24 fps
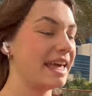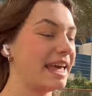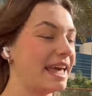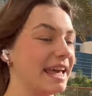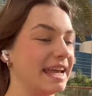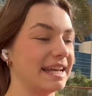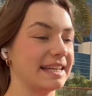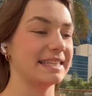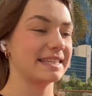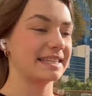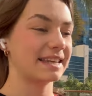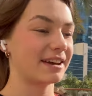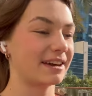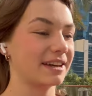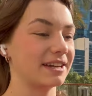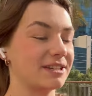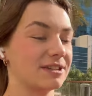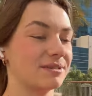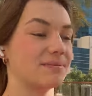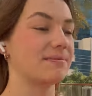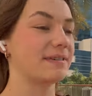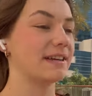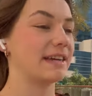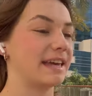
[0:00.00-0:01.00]
it's
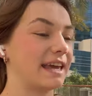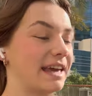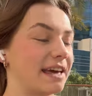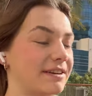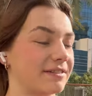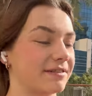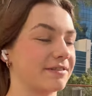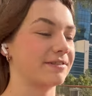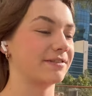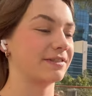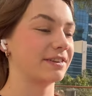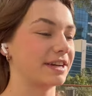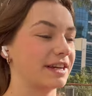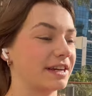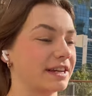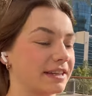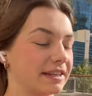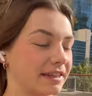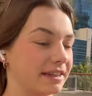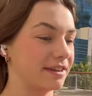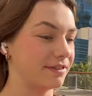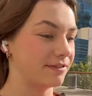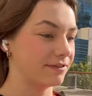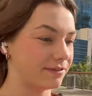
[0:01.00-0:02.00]
going to be a
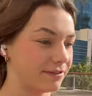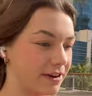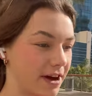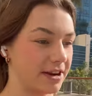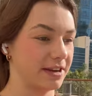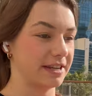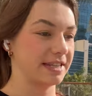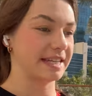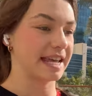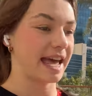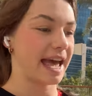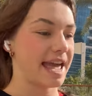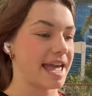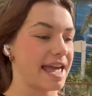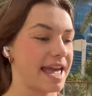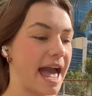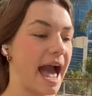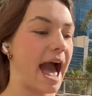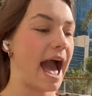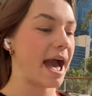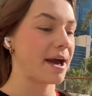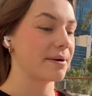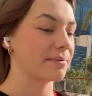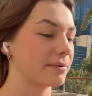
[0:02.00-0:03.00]
really fun
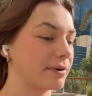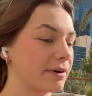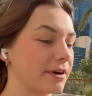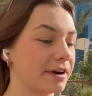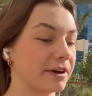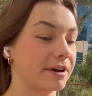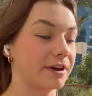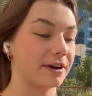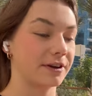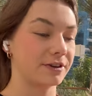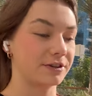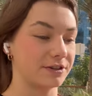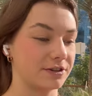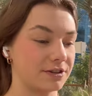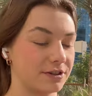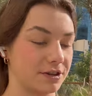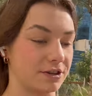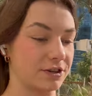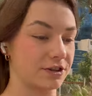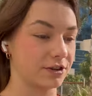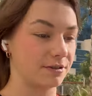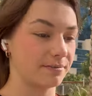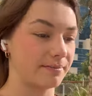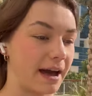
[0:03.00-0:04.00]
day. I want to go to
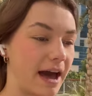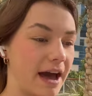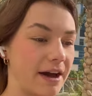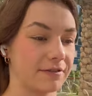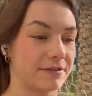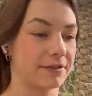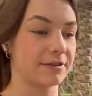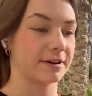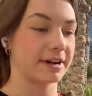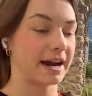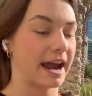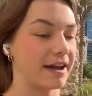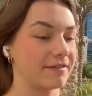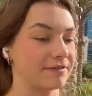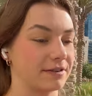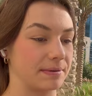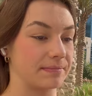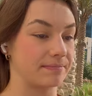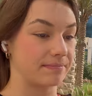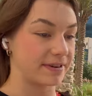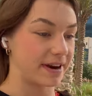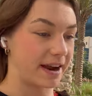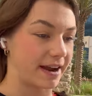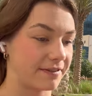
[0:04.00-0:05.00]
the gym after
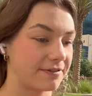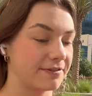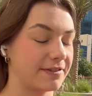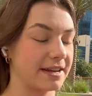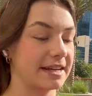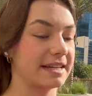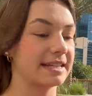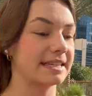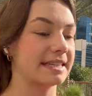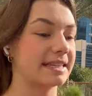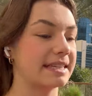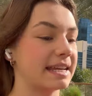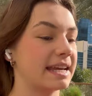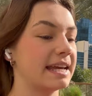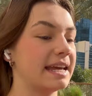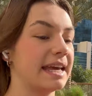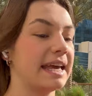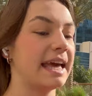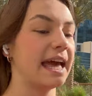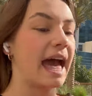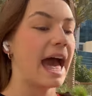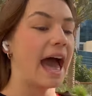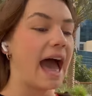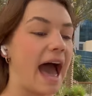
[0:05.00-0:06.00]
having breakfast.
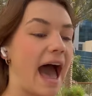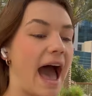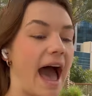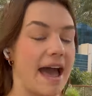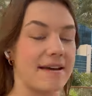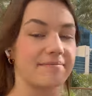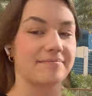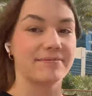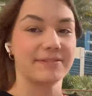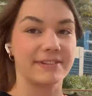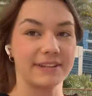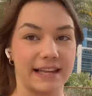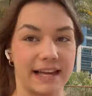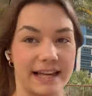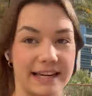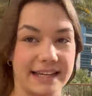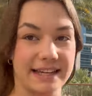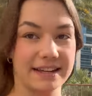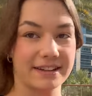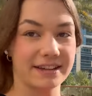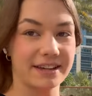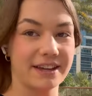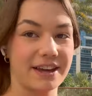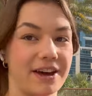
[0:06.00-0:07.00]
I'm
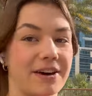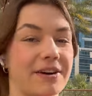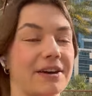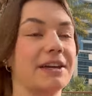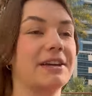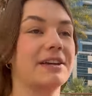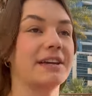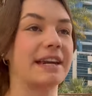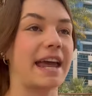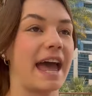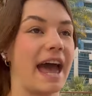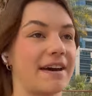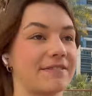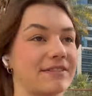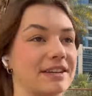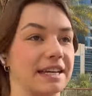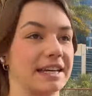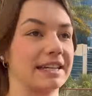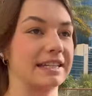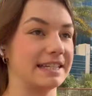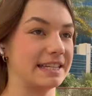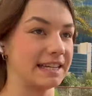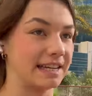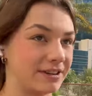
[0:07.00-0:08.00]
planning on going and
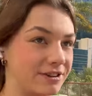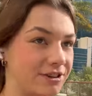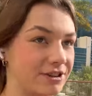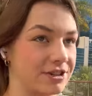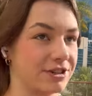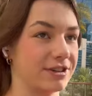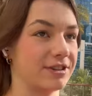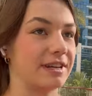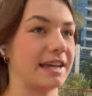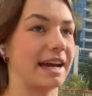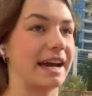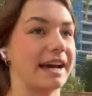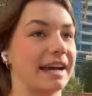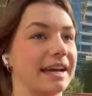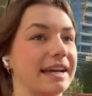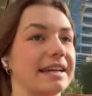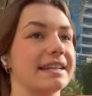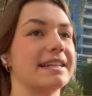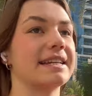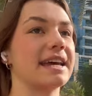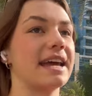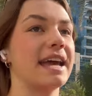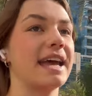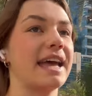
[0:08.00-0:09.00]
having a dinner tonight